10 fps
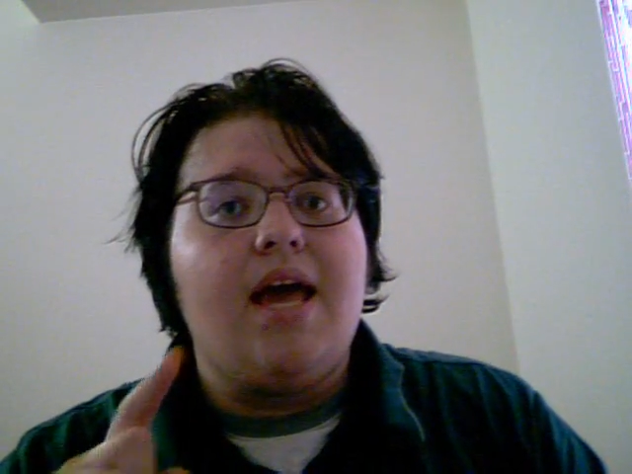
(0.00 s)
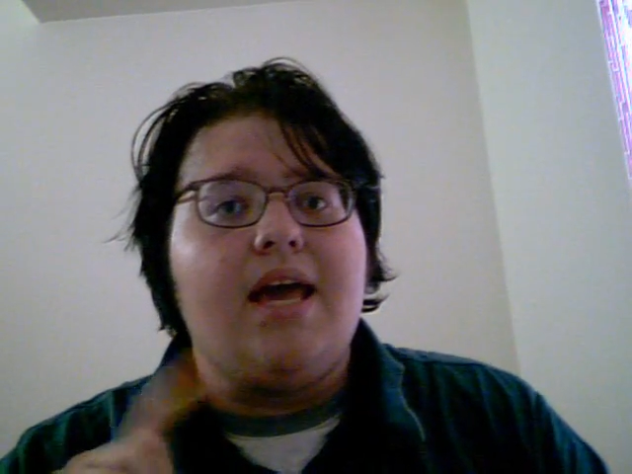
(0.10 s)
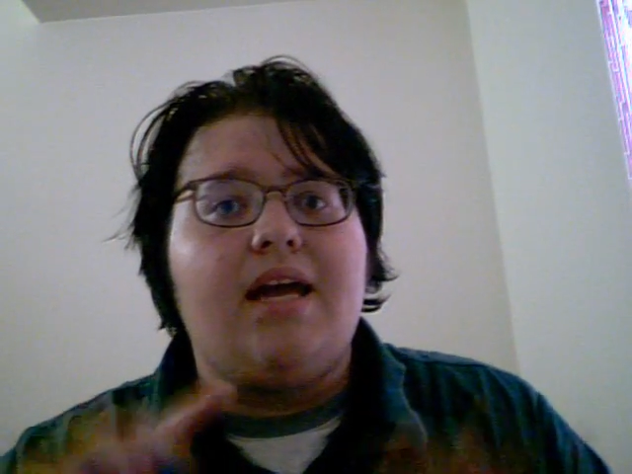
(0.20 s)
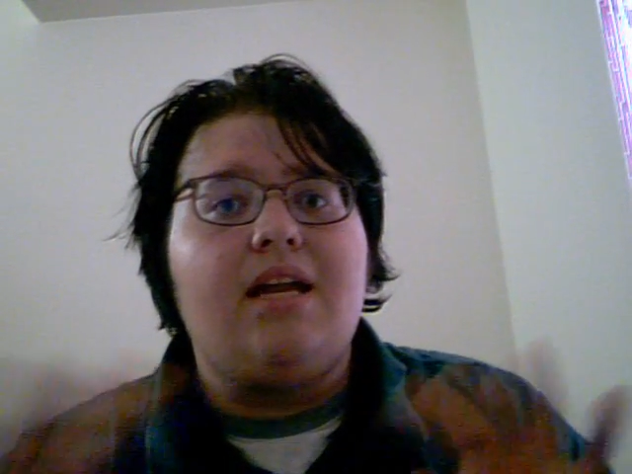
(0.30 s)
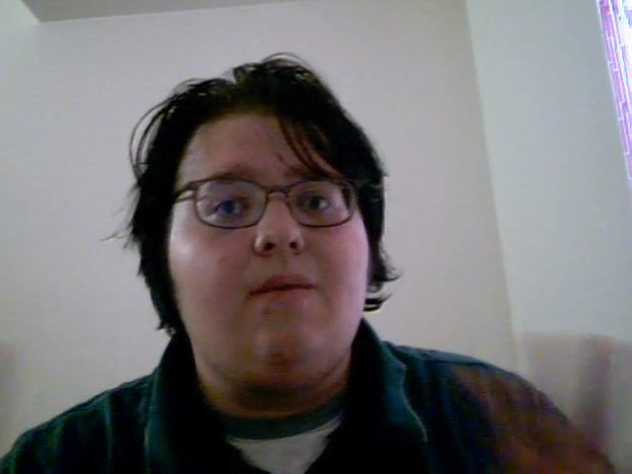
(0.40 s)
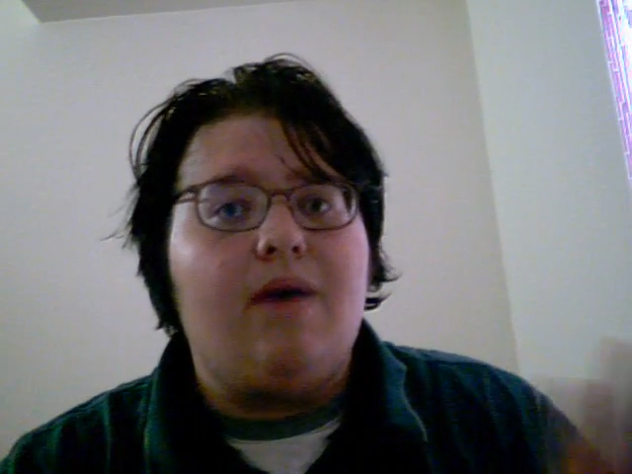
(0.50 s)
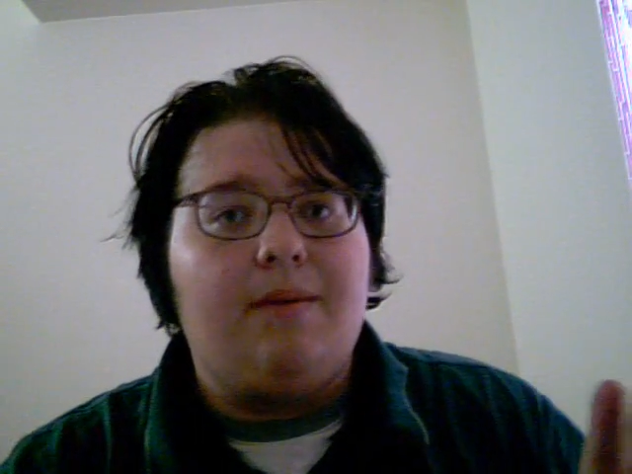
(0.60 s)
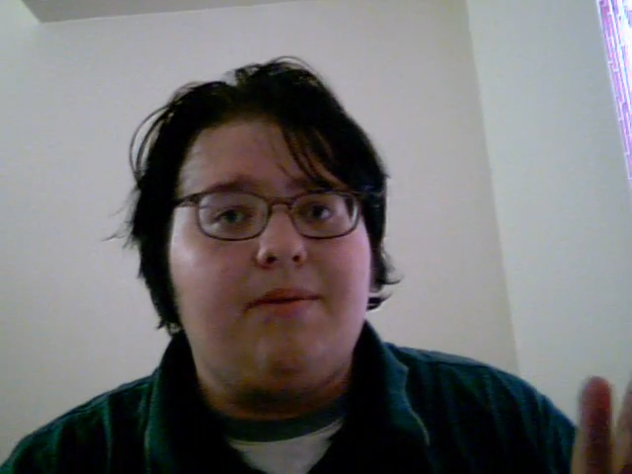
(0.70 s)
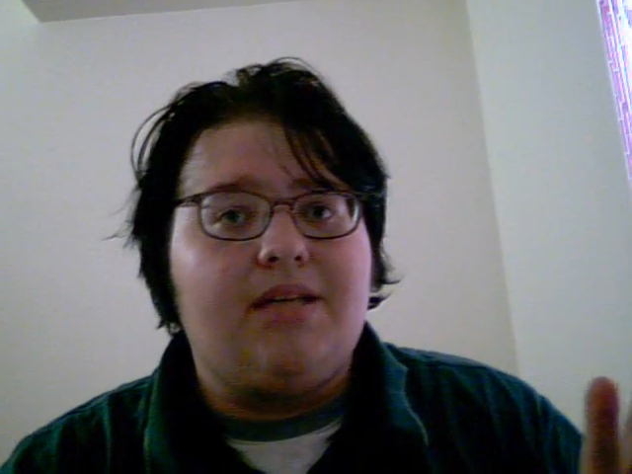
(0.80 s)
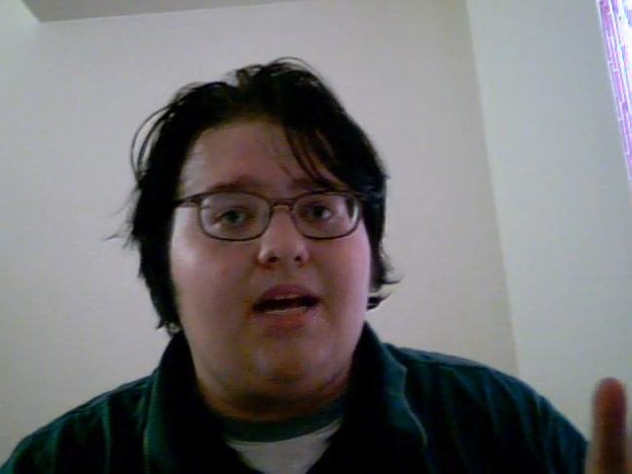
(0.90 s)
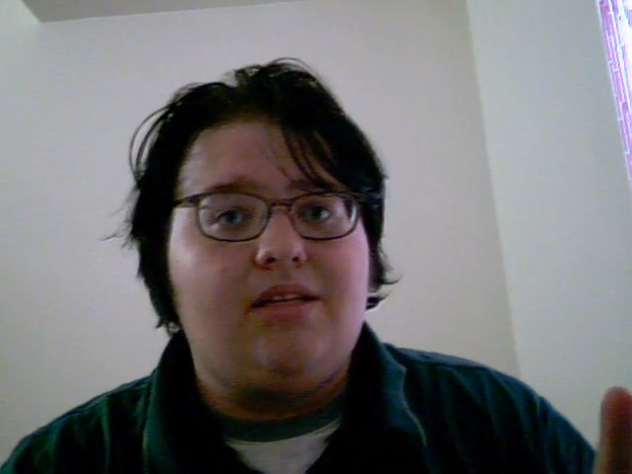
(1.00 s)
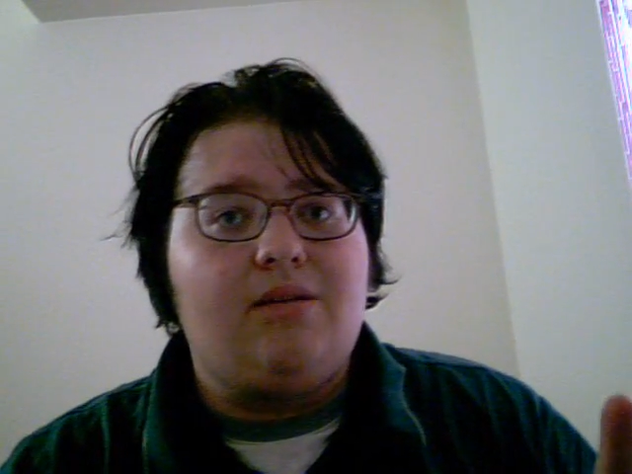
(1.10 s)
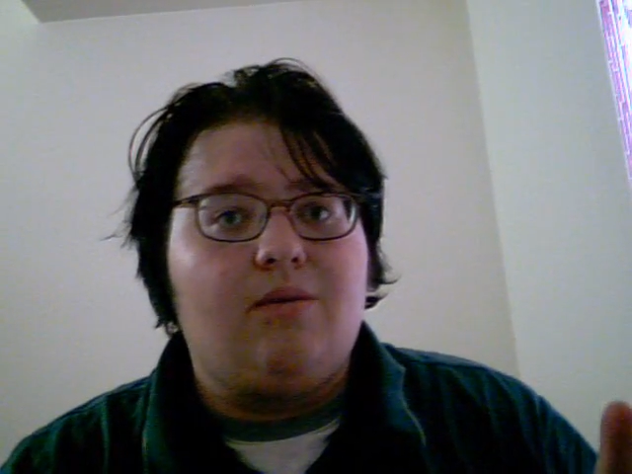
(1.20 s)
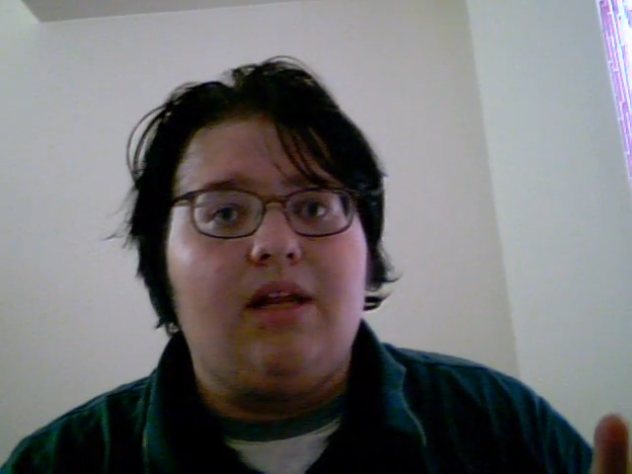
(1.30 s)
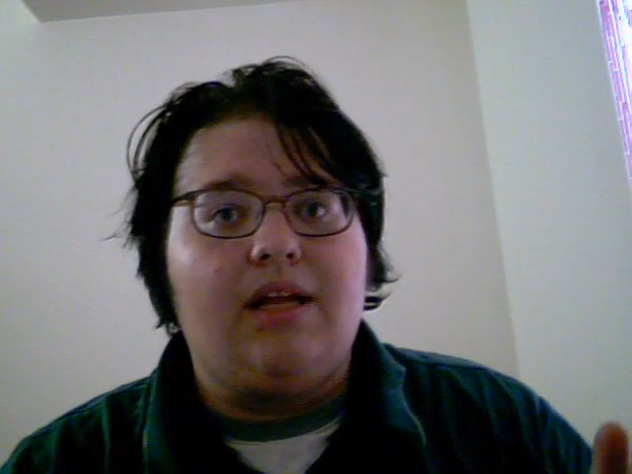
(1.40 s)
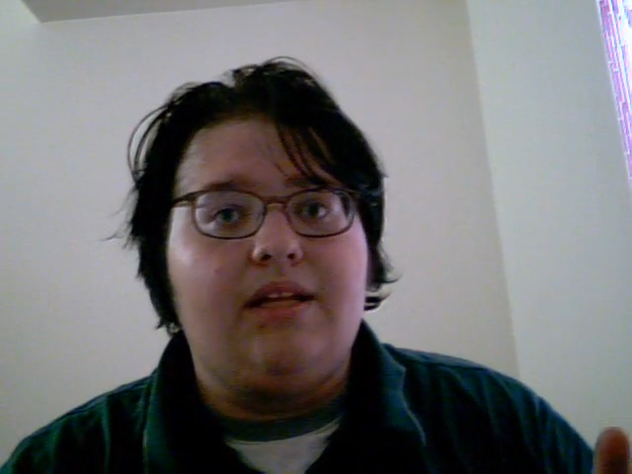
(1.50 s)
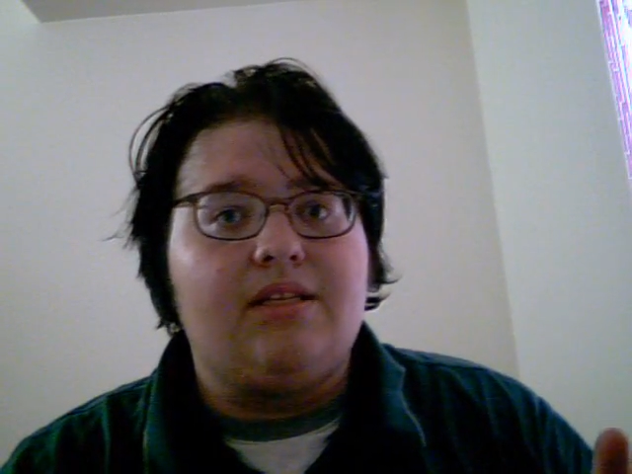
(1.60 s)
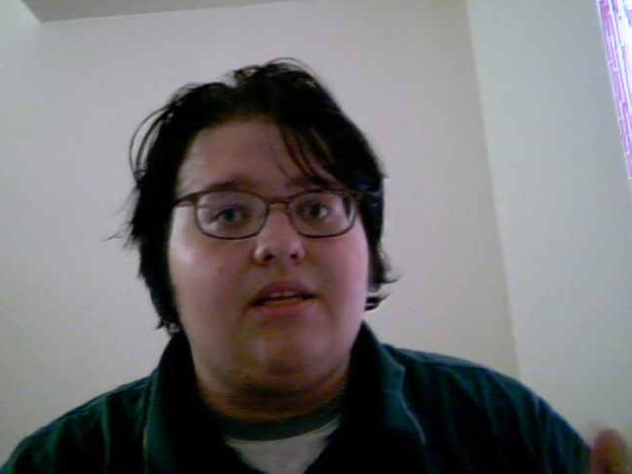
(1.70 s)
anywhere besides New Orleans,